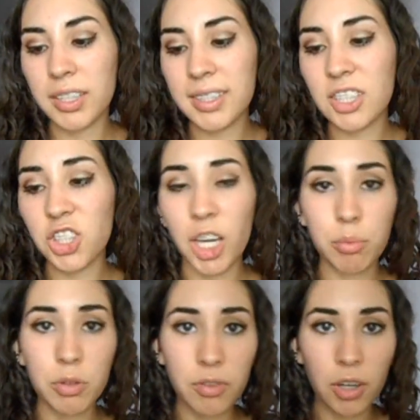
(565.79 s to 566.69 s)
This is the
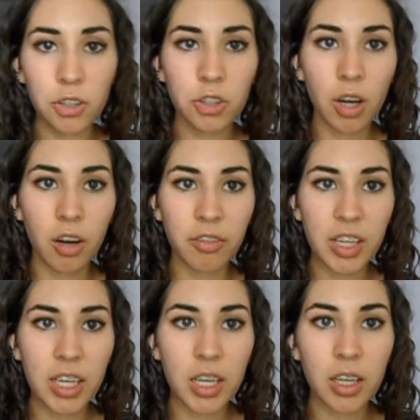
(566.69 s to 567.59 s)
shampoo version of
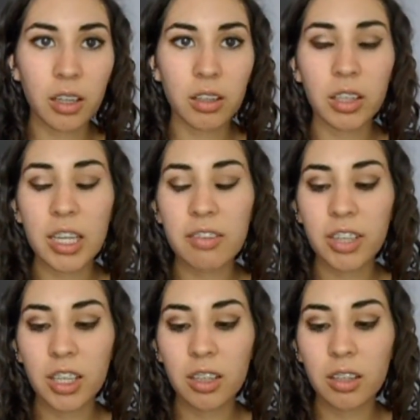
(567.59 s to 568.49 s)
the
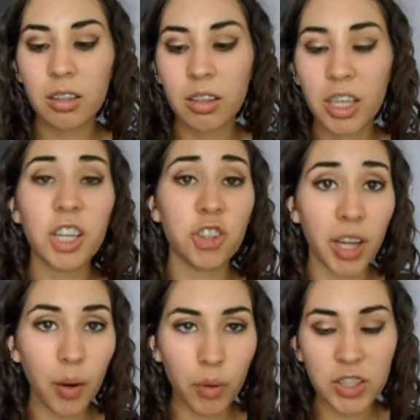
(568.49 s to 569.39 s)
leave-in, the conditioner
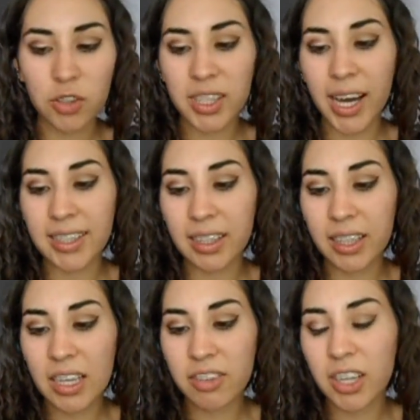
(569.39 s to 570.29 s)
that I was using as a
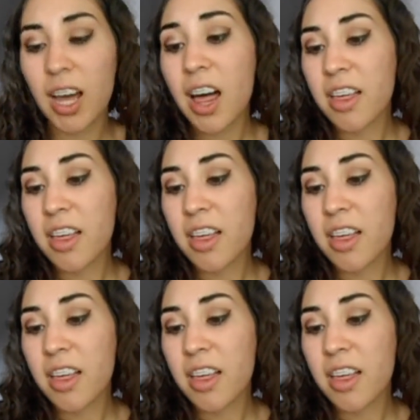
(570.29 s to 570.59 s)
leave-in.